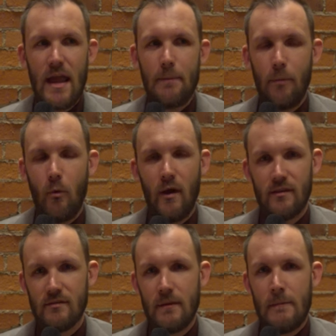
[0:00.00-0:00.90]
8
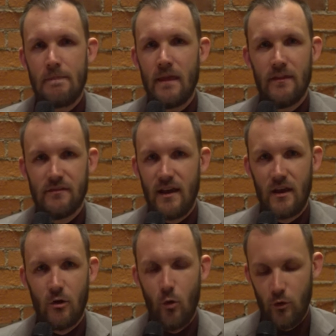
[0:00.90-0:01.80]
points in the
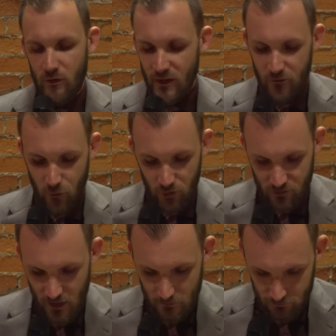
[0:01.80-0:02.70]
second quarter. And then, of course,
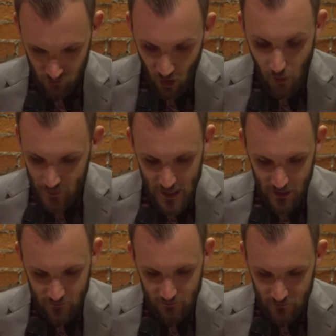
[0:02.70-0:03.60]
they
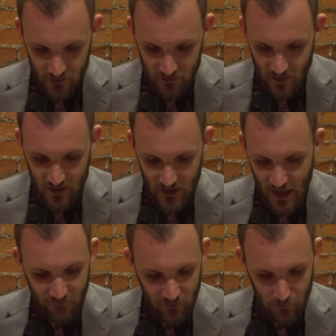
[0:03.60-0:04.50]
dominated this second
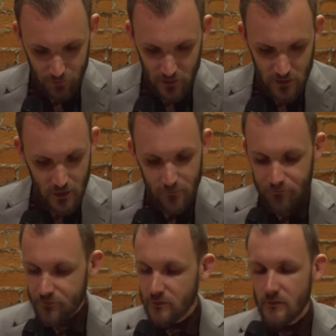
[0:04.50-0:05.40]
half completely.
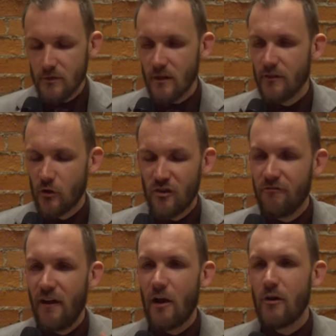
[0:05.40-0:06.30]
There's a
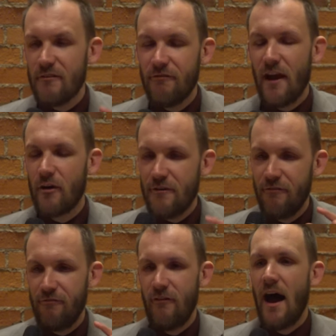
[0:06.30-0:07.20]
very, very
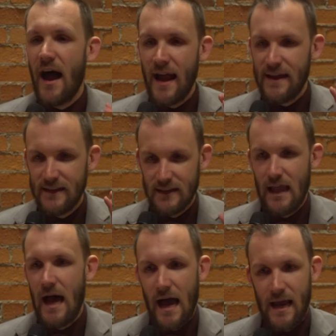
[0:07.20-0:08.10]
fine
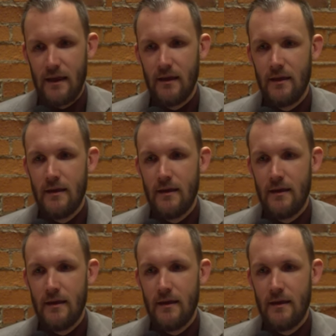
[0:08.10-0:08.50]
line